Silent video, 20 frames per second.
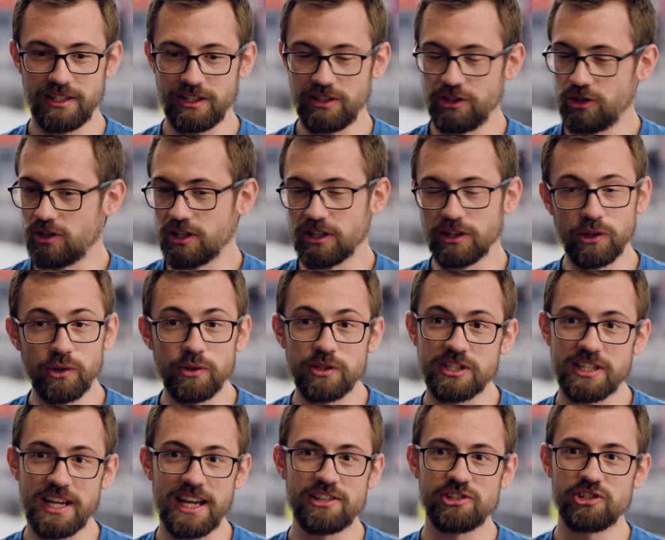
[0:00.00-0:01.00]
you can
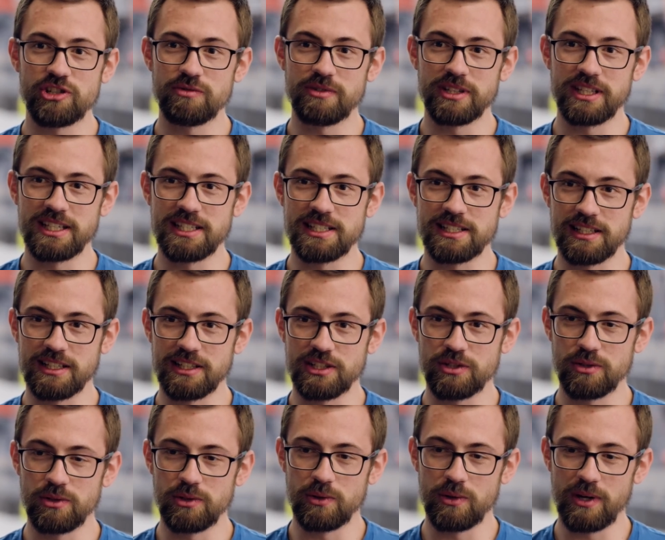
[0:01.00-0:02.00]
lose tension really easily.
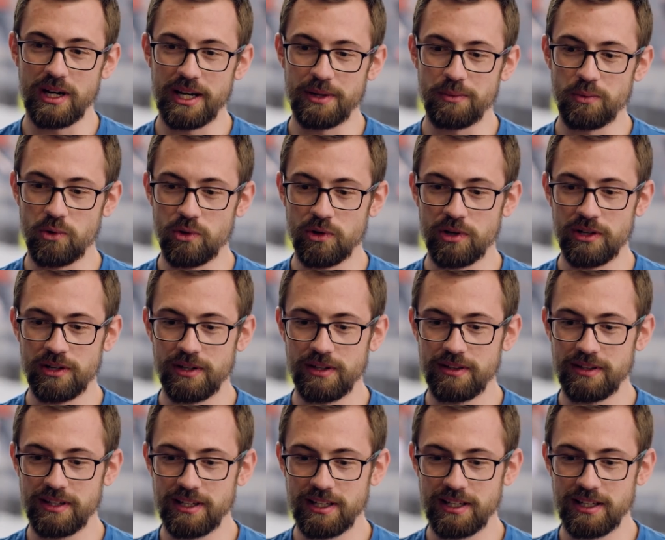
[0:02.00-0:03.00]
So I wore
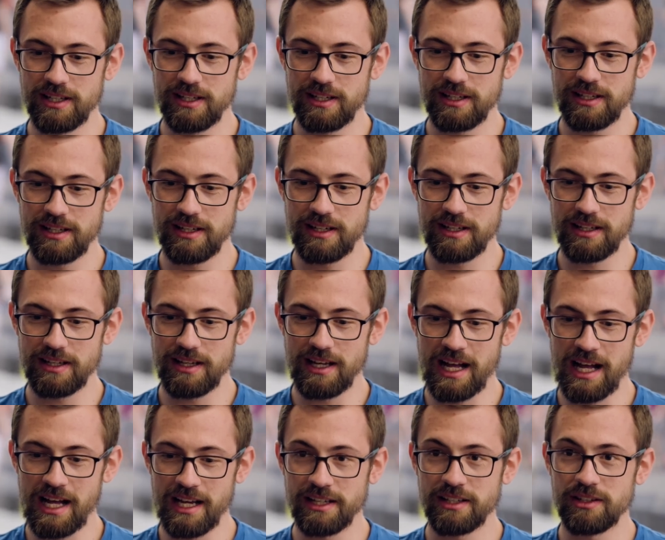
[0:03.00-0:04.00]
the
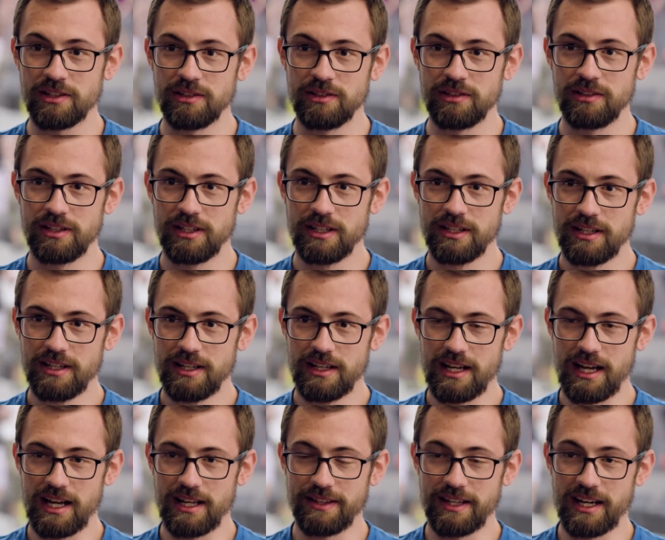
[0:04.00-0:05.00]
Hangul
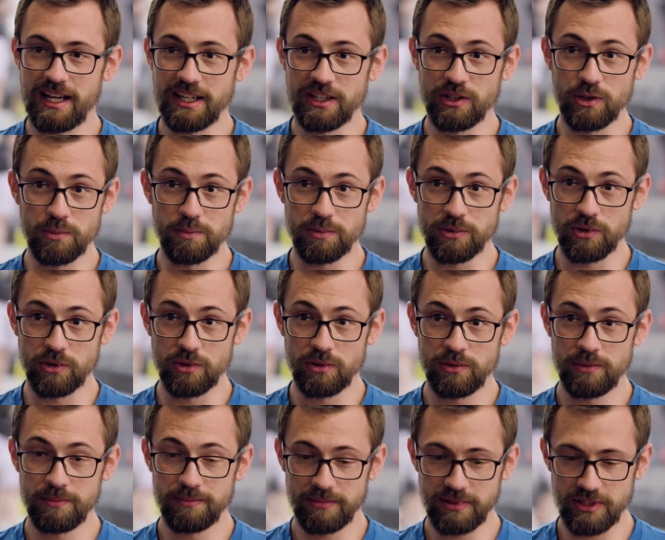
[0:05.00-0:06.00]
and the Hangul
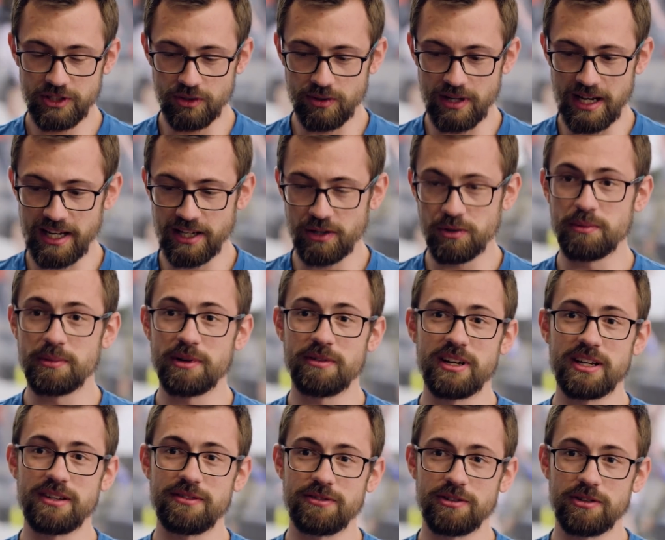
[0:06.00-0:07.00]
Pro. So Hangul on my
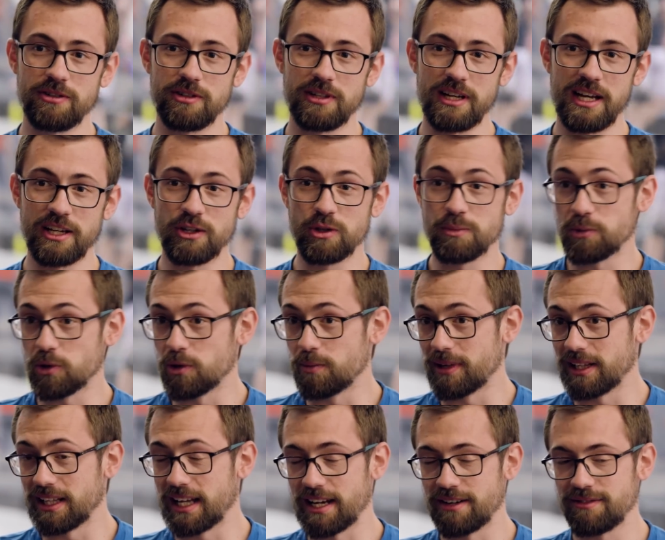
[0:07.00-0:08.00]
right foot, Hangul Pro on
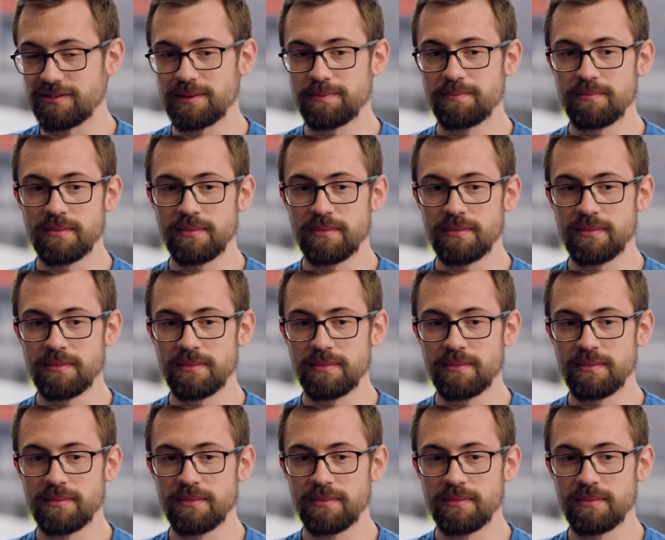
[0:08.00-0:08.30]
my left.